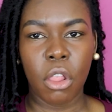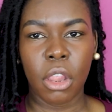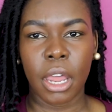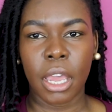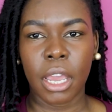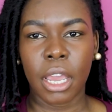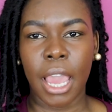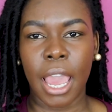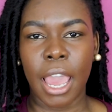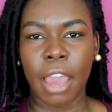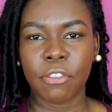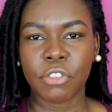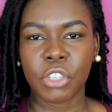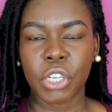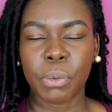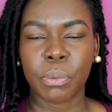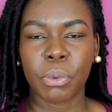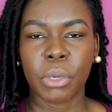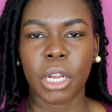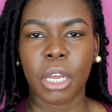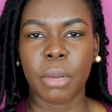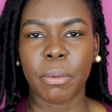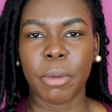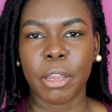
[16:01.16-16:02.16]
like after I
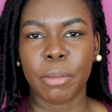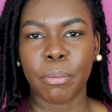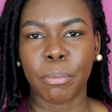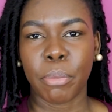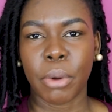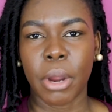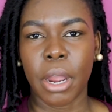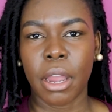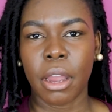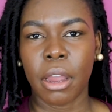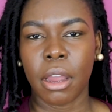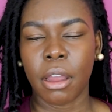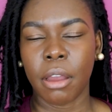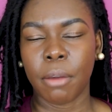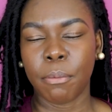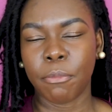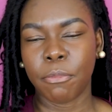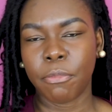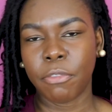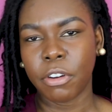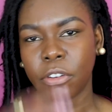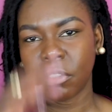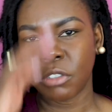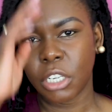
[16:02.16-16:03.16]
put on my
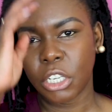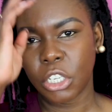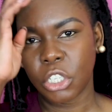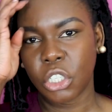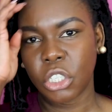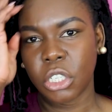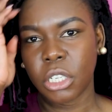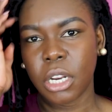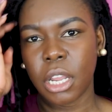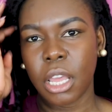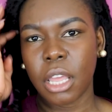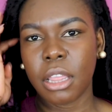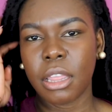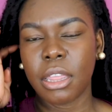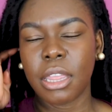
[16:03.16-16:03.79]
foundation